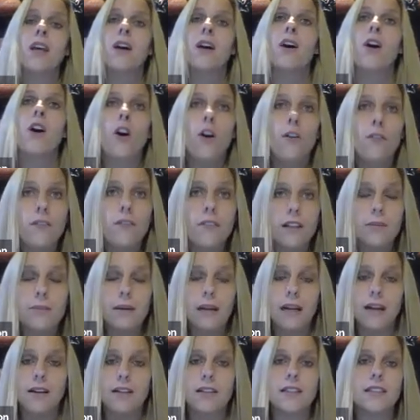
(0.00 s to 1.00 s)
Hopefully
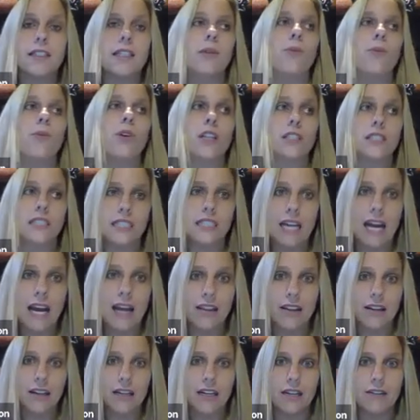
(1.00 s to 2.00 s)
parents can work
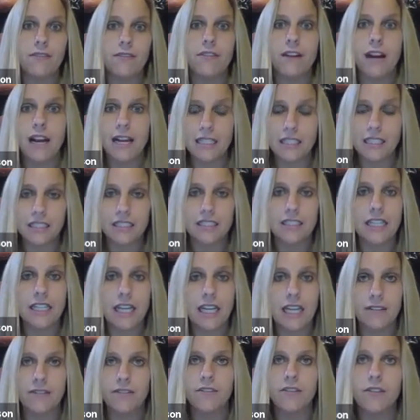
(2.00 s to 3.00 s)
together and find a
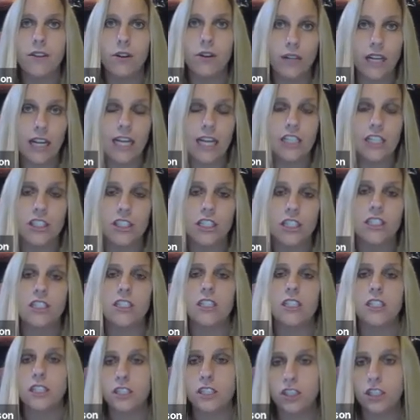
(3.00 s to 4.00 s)
safe location
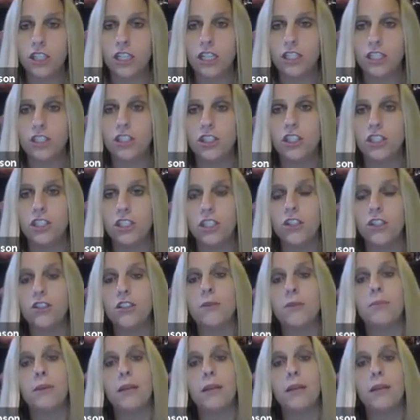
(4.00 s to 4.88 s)
to exchange the children.